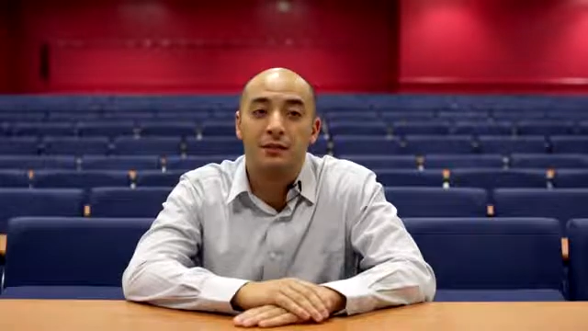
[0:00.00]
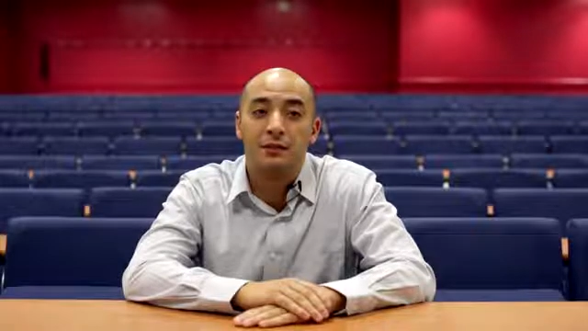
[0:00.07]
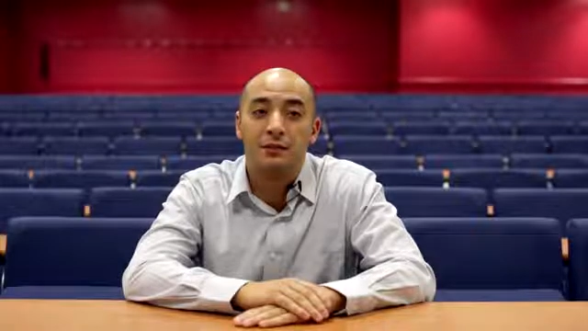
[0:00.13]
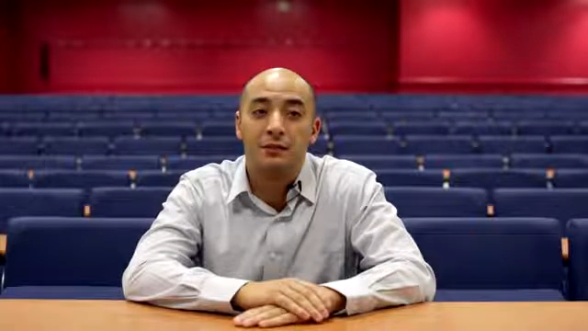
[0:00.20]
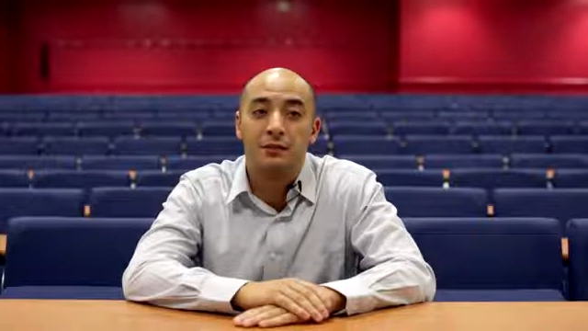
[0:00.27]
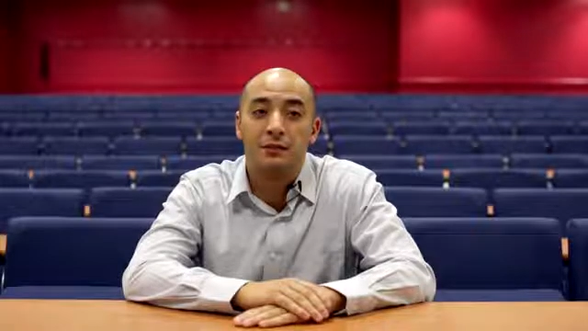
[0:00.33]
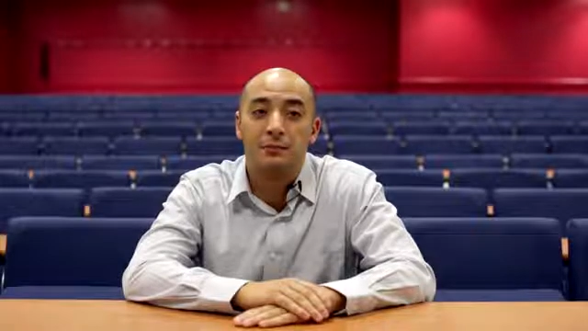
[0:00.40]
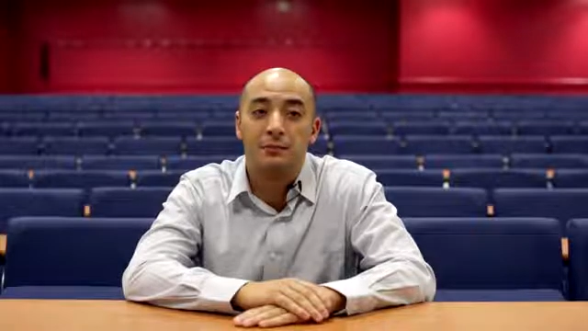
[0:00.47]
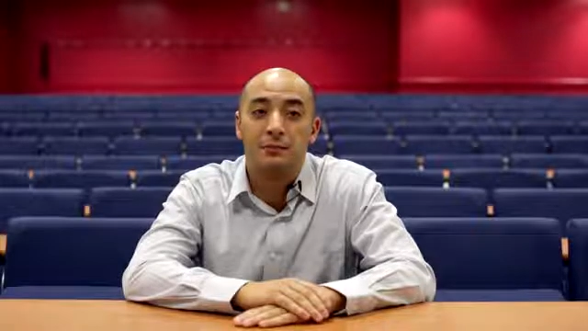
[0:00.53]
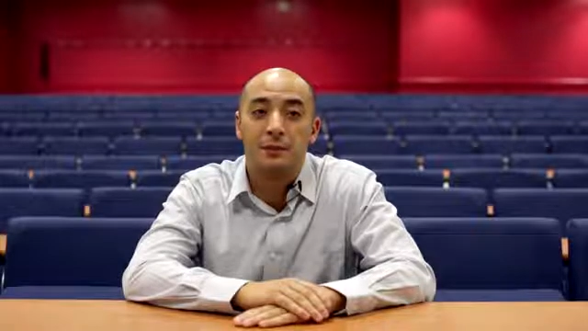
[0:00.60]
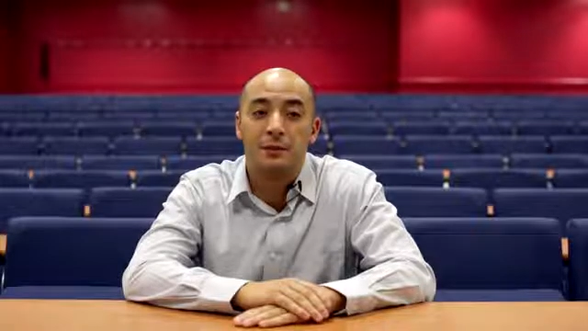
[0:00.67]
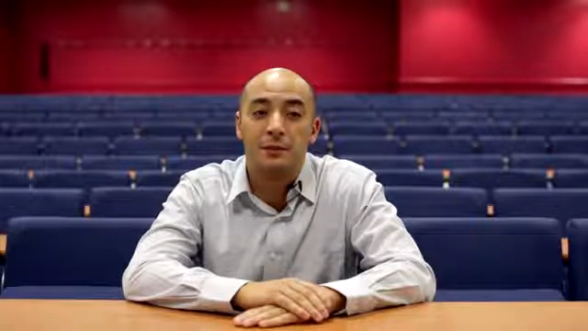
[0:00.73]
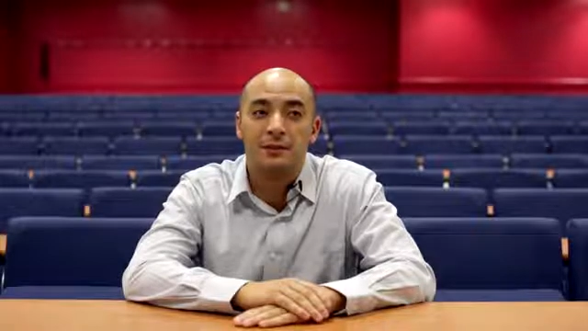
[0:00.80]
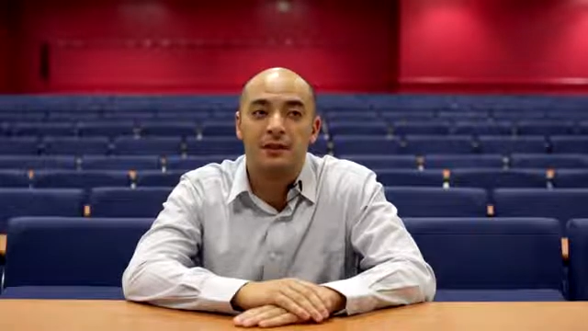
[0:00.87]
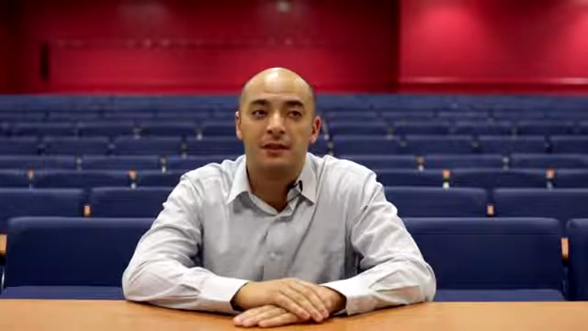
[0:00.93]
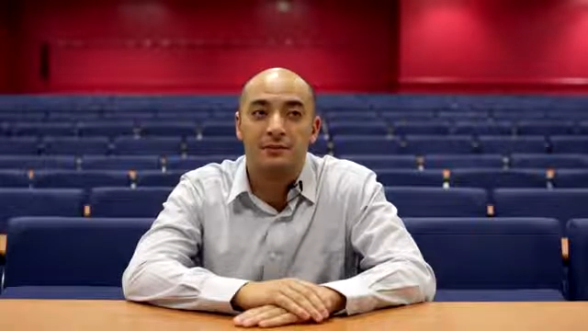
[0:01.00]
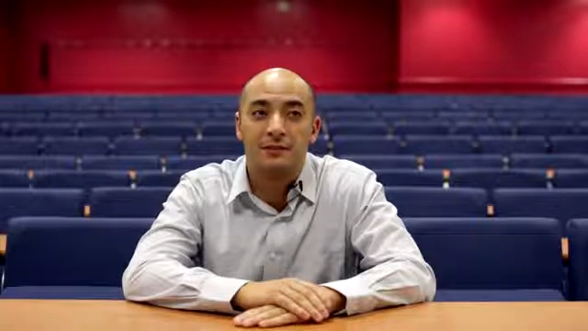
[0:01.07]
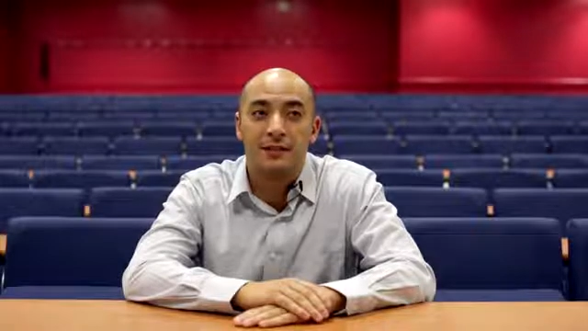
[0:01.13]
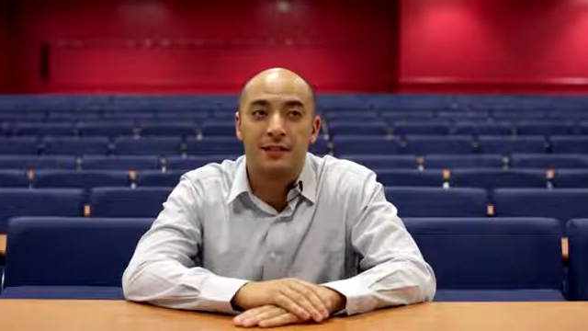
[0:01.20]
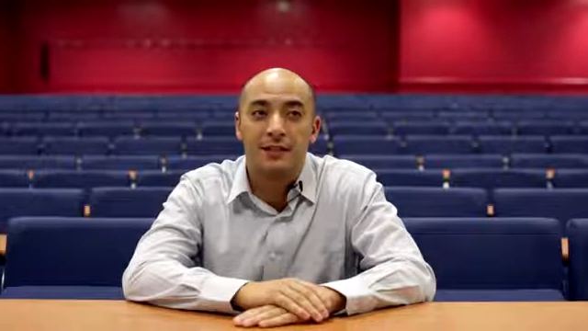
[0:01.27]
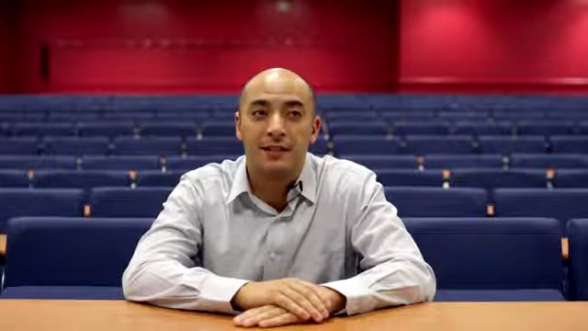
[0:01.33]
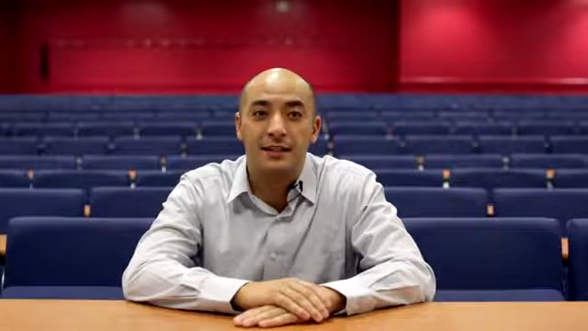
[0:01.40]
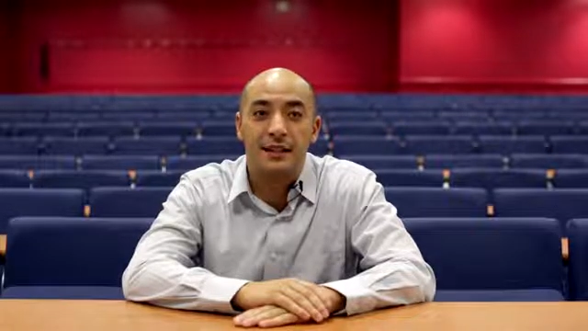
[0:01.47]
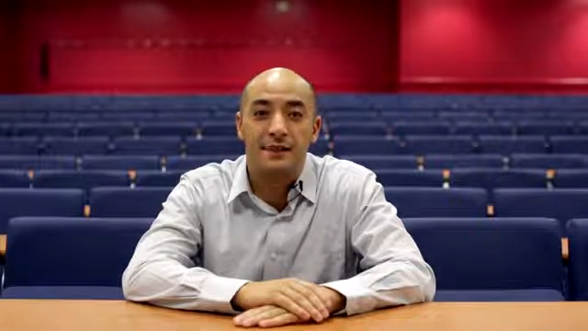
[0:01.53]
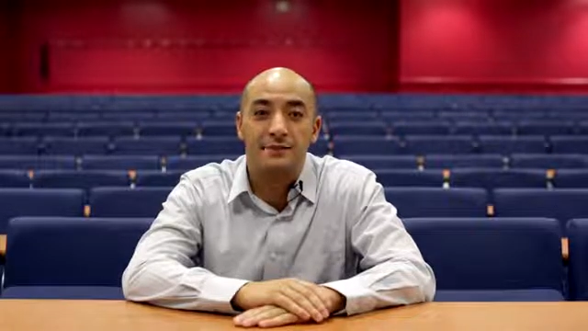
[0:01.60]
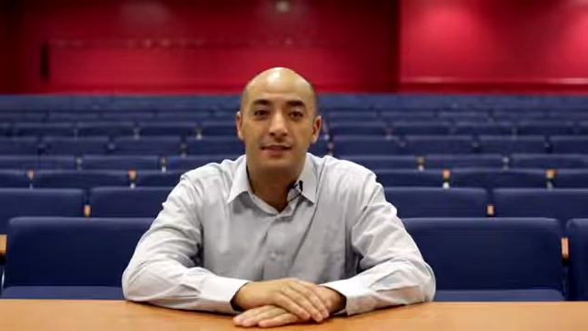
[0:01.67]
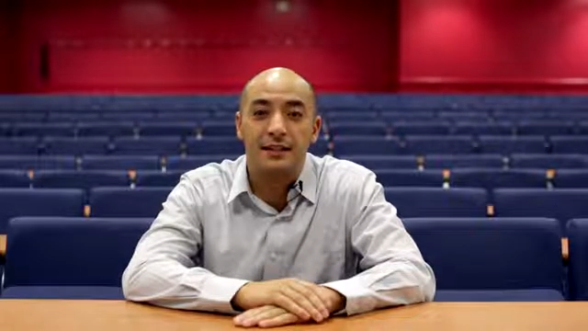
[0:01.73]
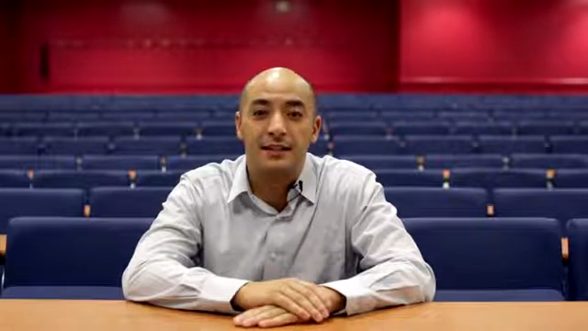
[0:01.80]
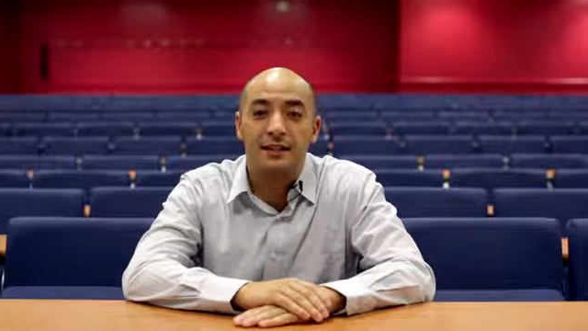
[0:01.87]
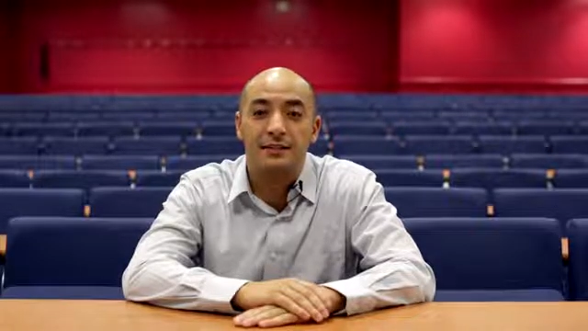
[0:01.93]
So specifically that
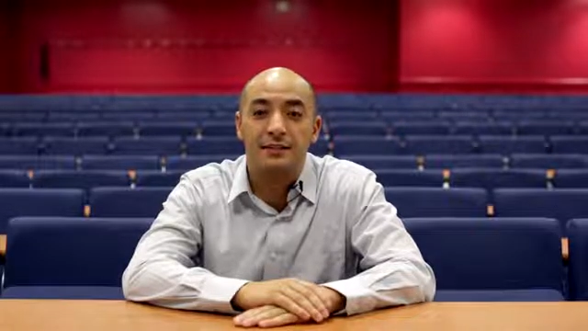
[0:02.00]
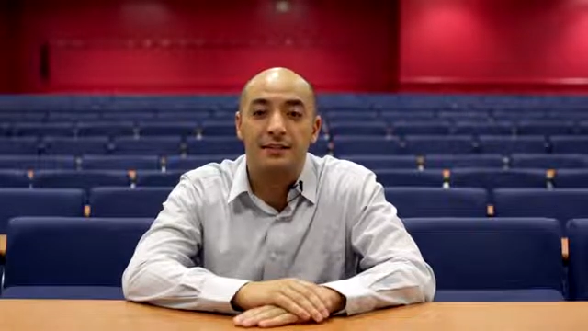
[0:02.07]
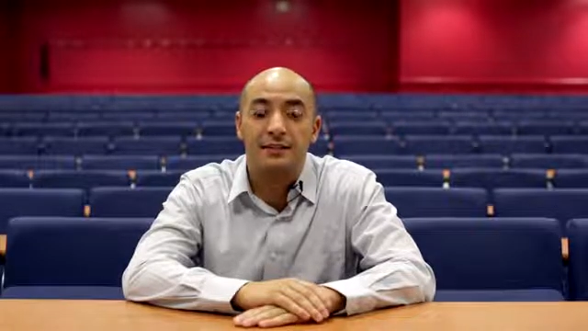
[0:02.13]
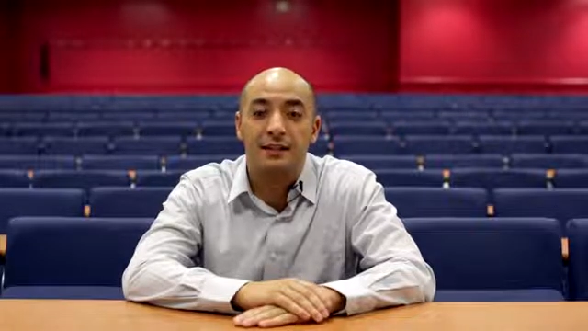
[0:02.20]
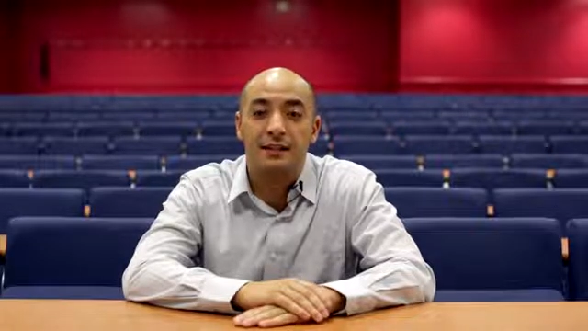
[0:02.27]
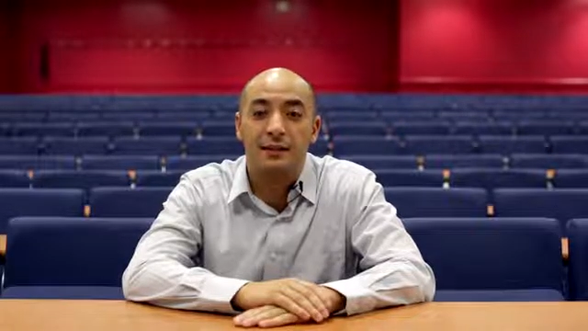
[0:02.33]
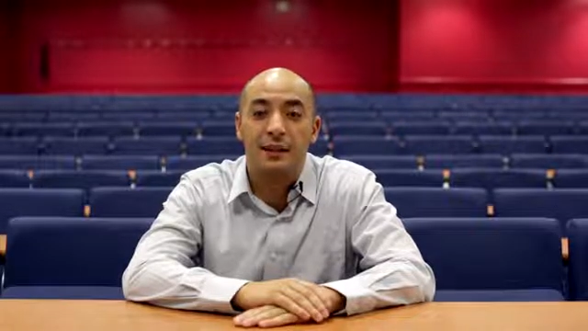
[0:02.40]
means,